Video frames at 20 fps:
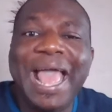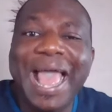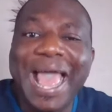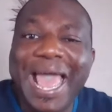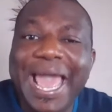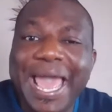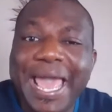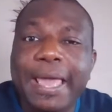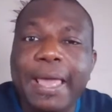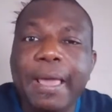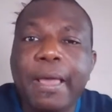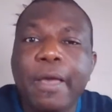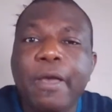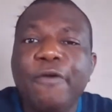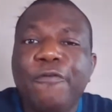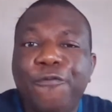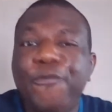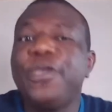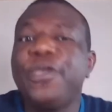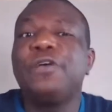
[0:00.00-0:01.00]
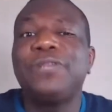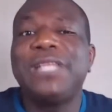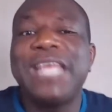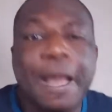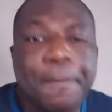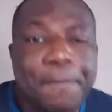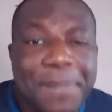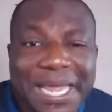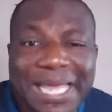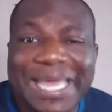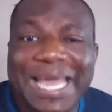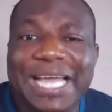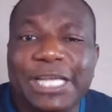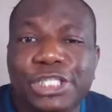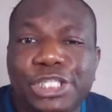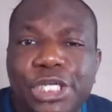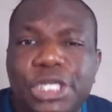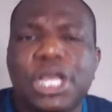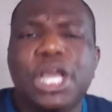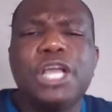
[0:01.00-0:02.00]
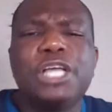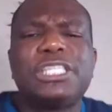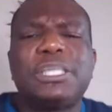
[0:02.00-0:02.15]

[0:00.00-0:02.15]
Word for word: Hey, fill the application.